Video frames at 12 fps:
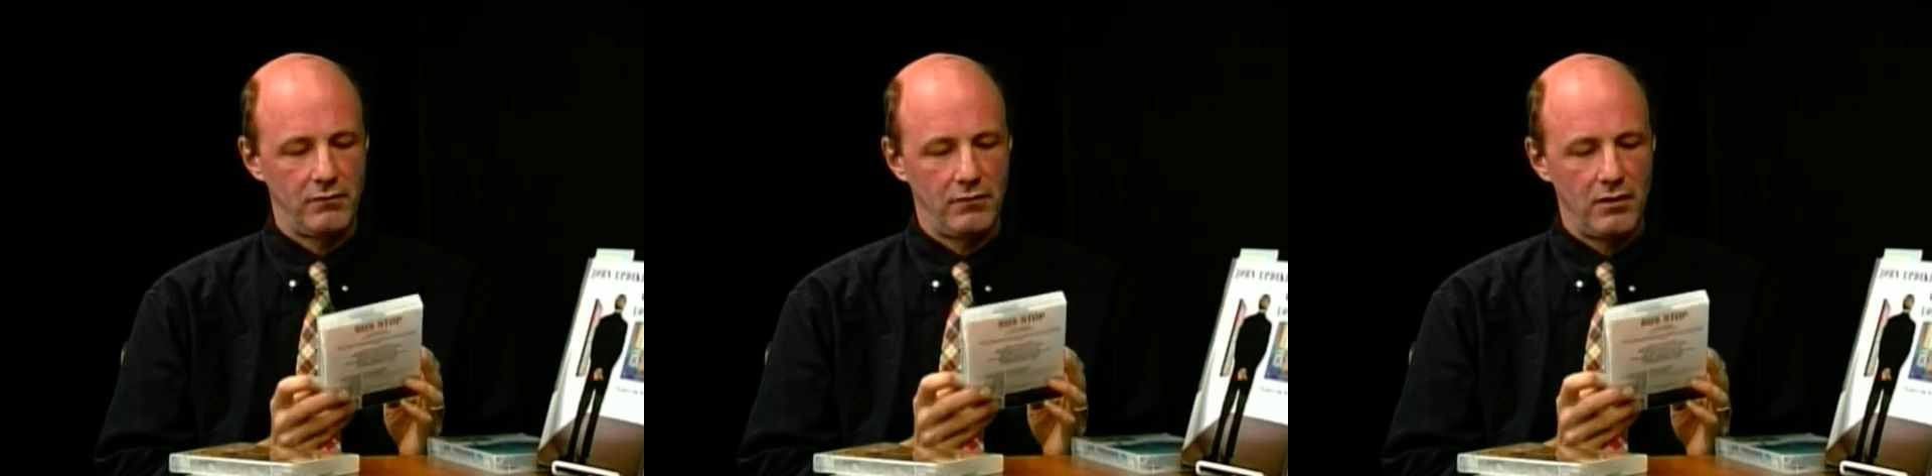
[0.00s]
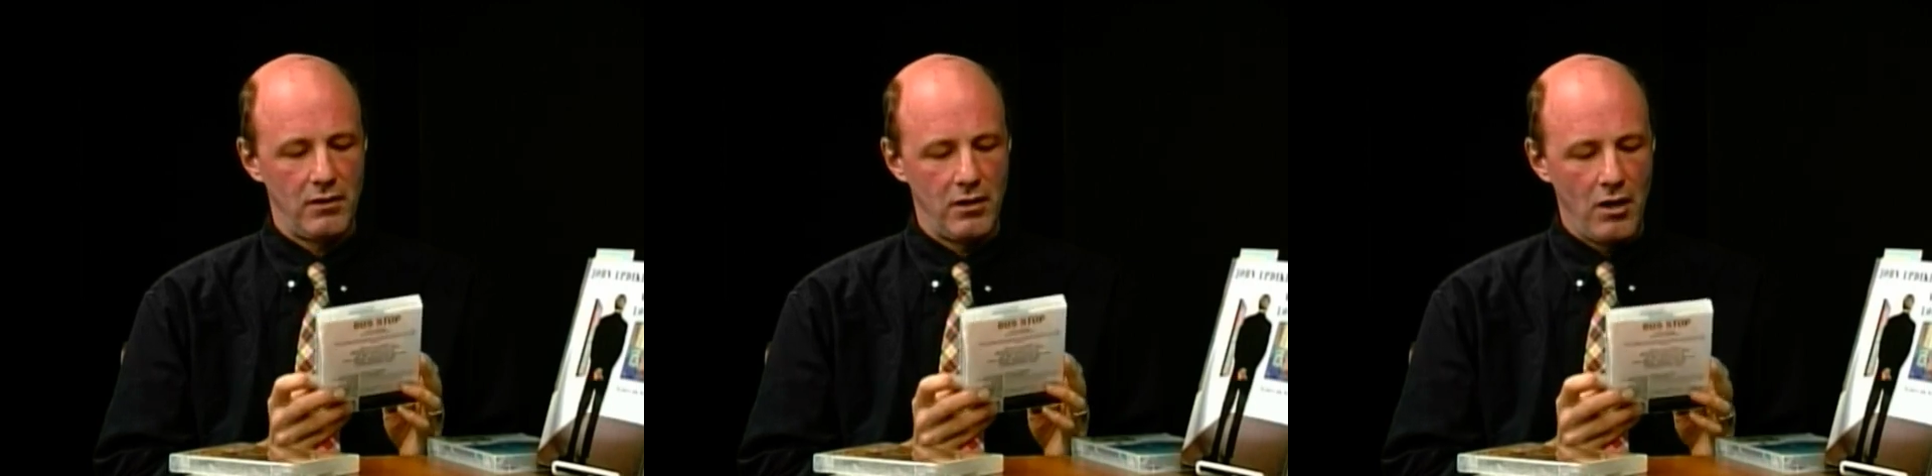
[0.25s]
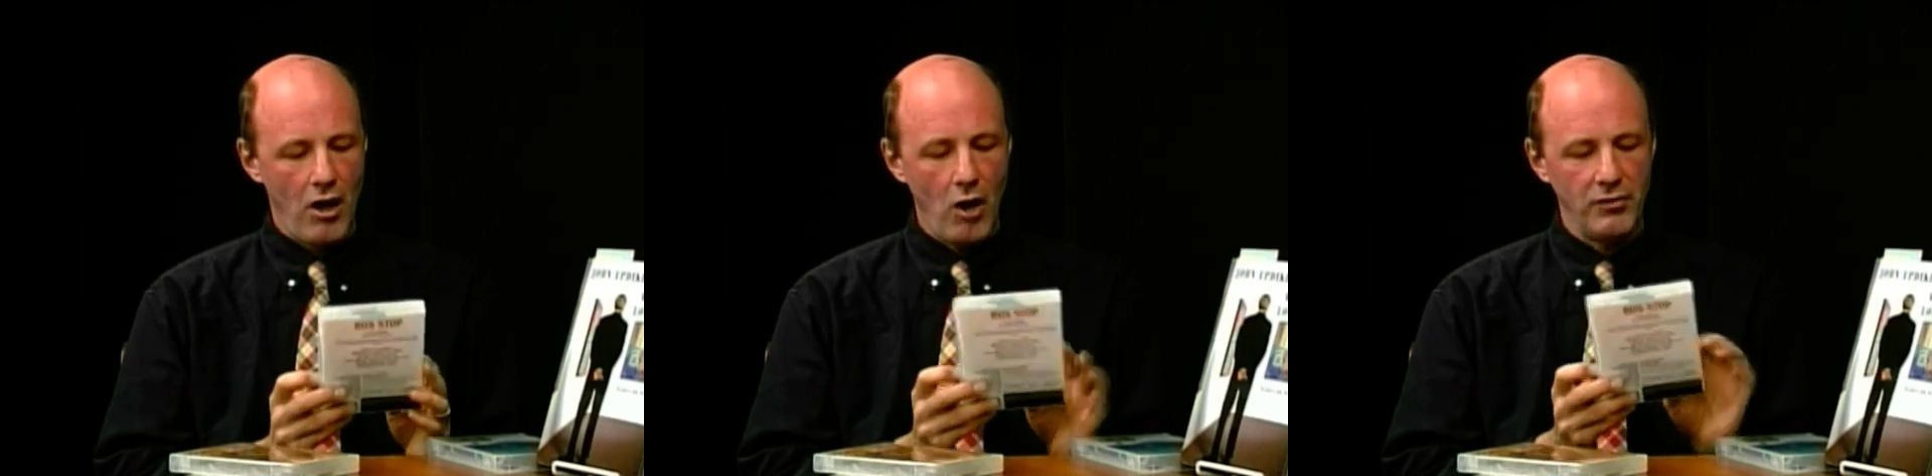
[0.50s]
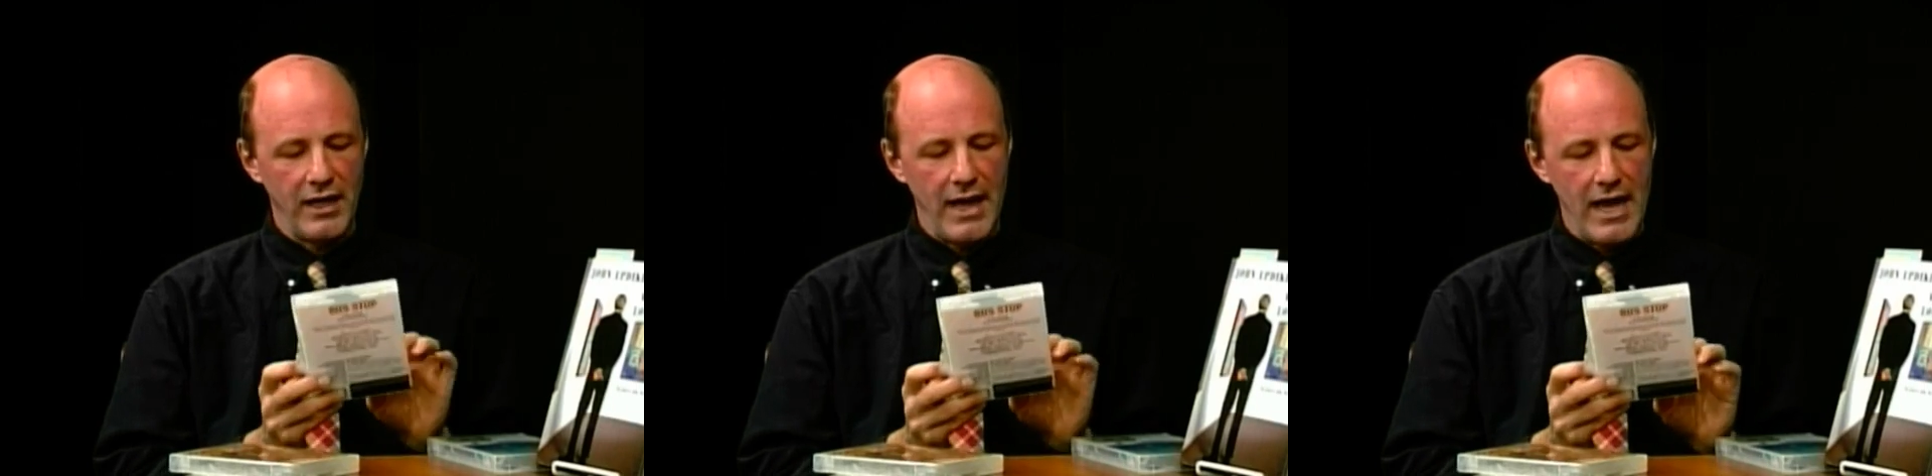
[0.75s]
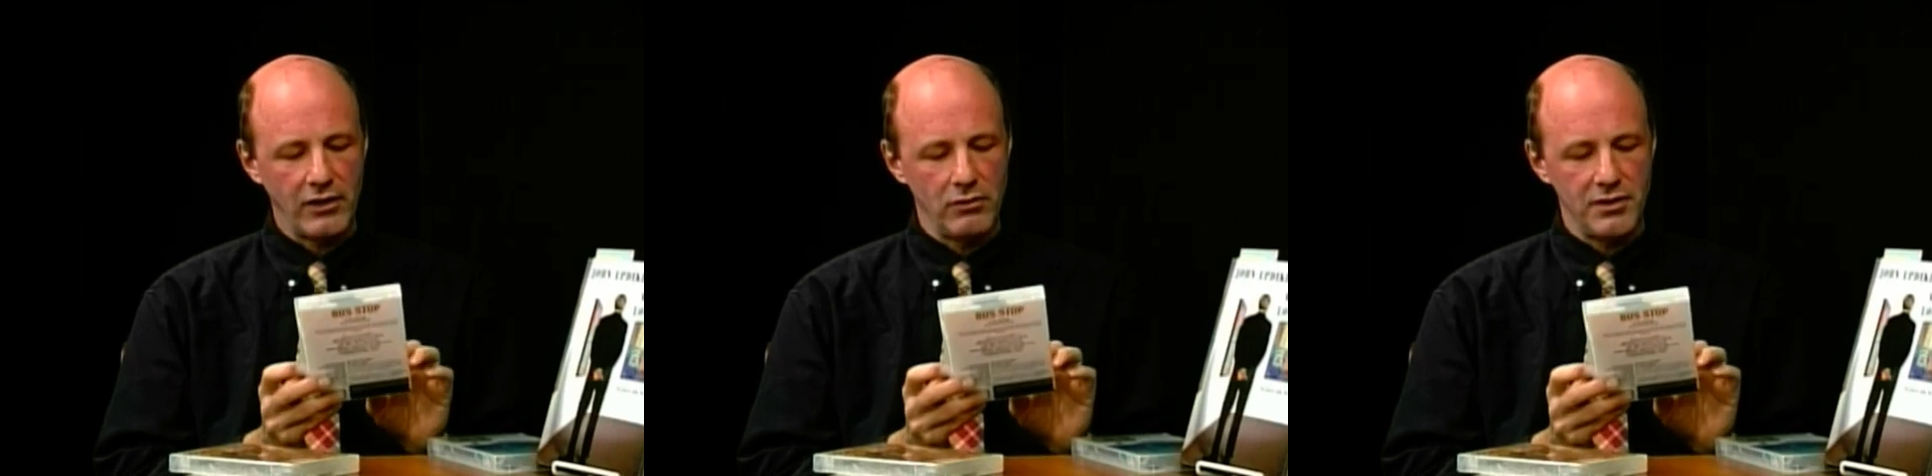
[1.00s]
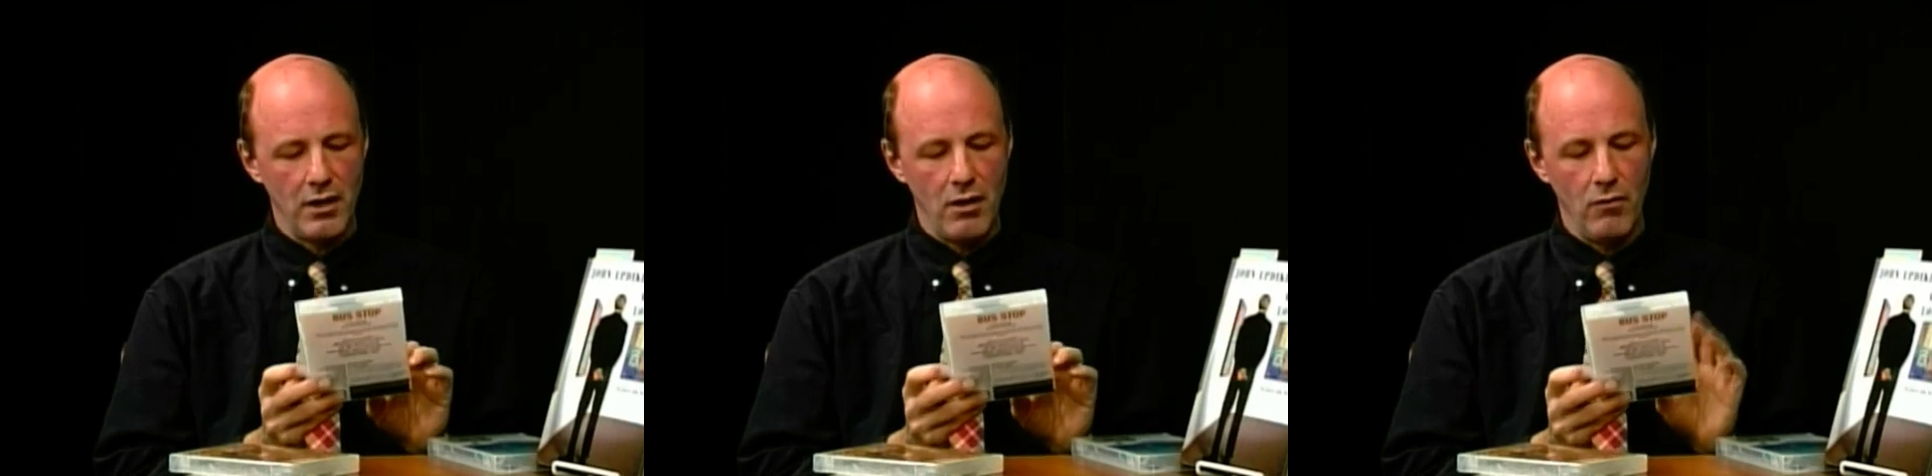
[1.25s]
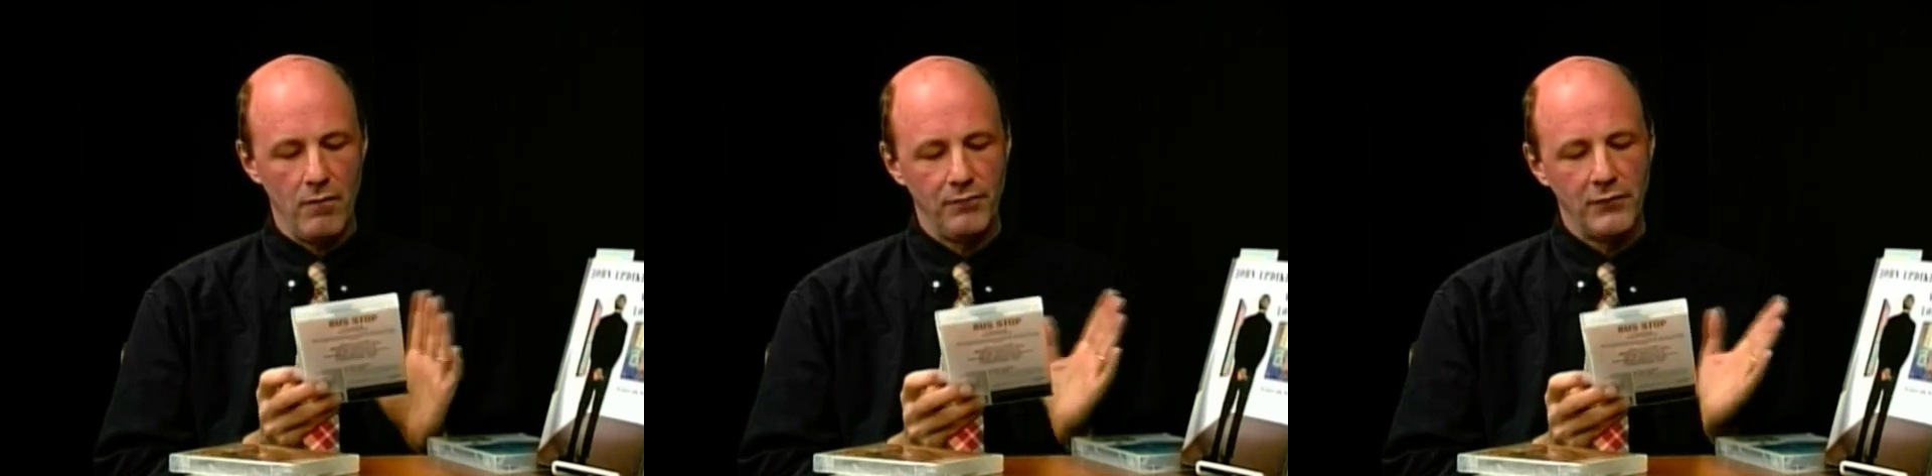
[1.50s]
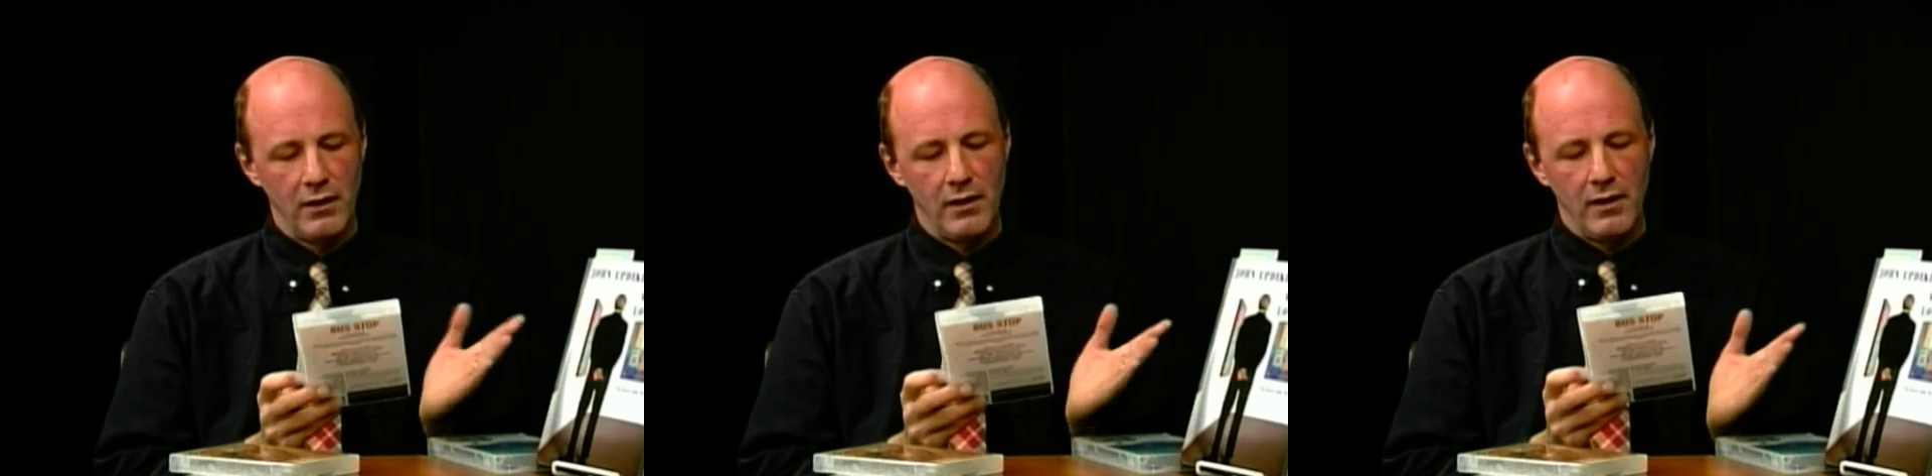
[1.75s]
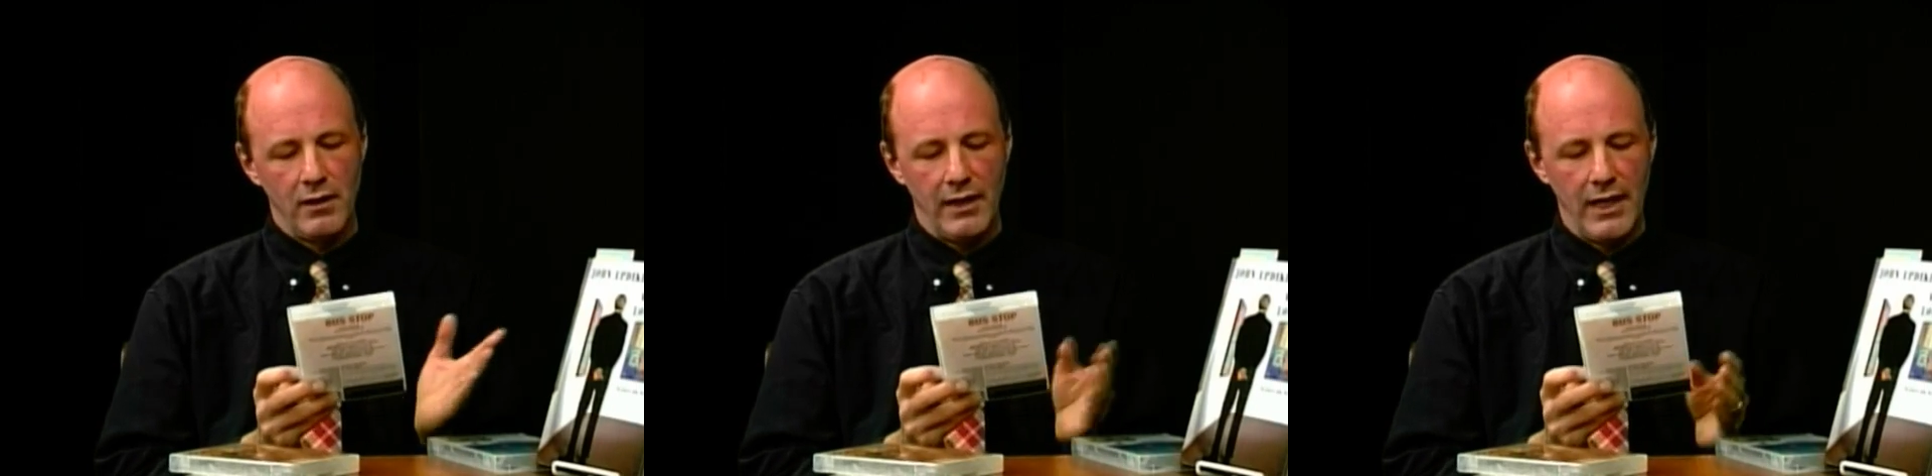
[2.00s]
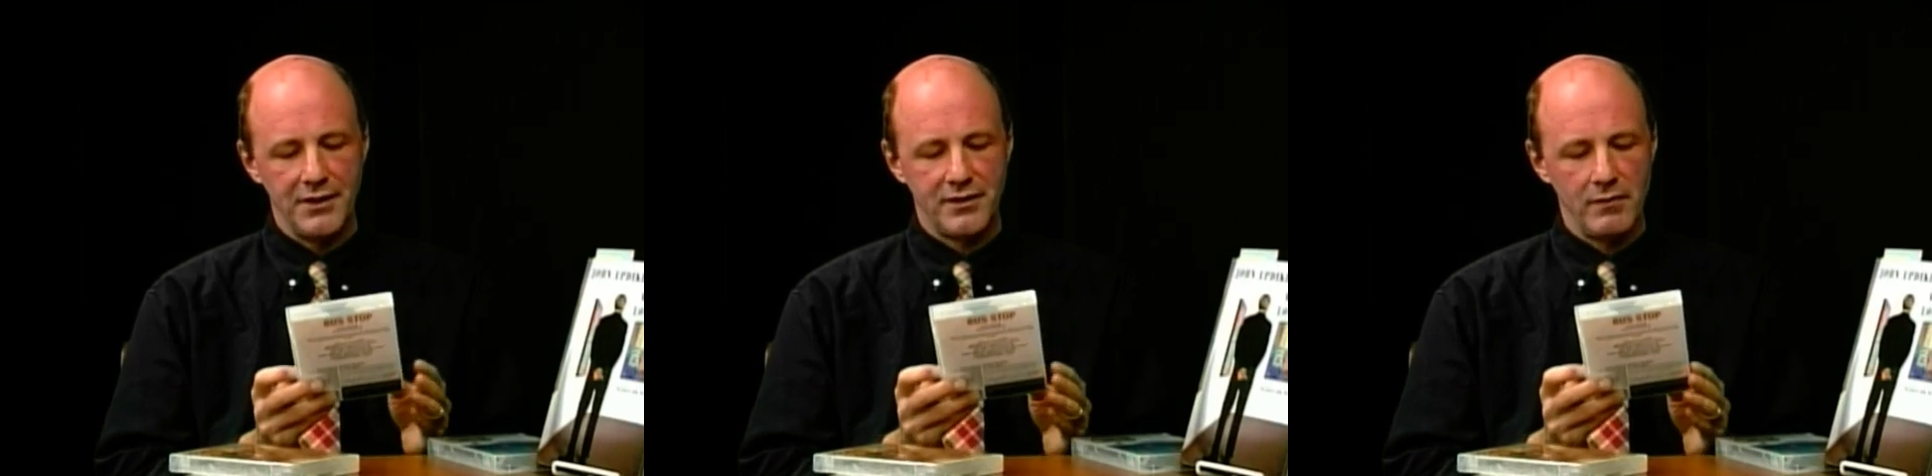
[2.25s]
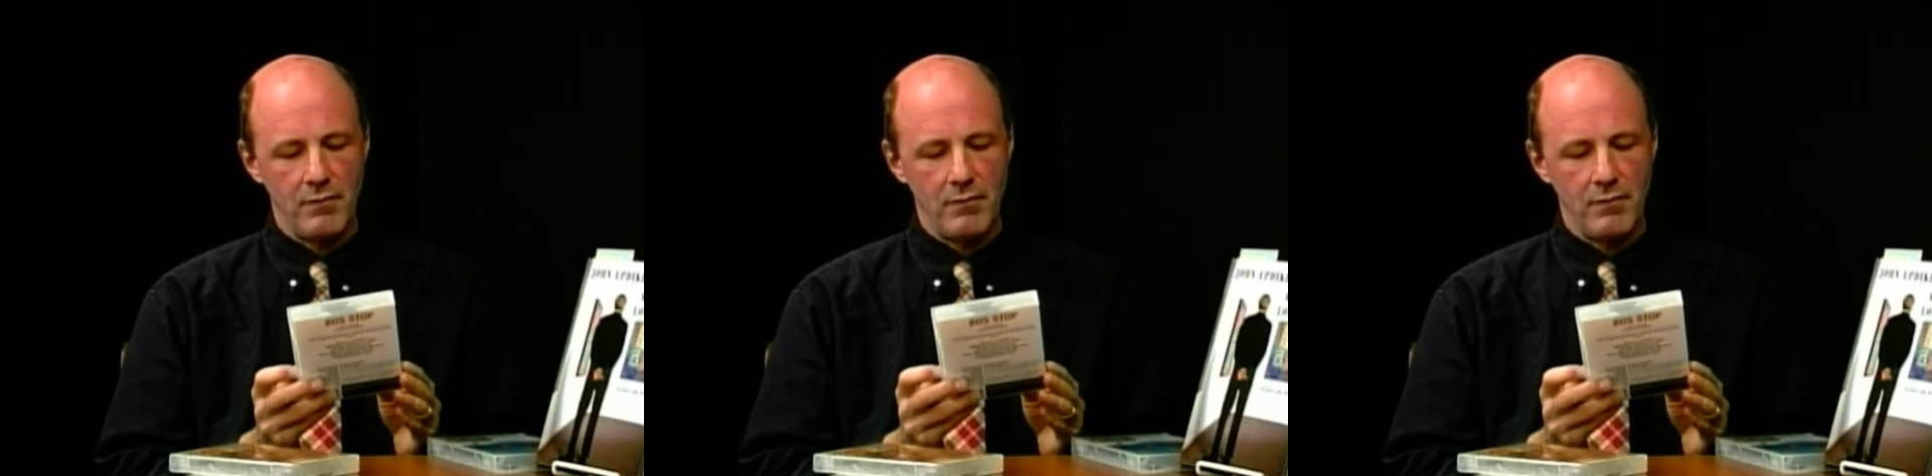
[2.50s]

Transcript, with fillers: but I'm looking Oh, the actors, the oh. The actors. Anson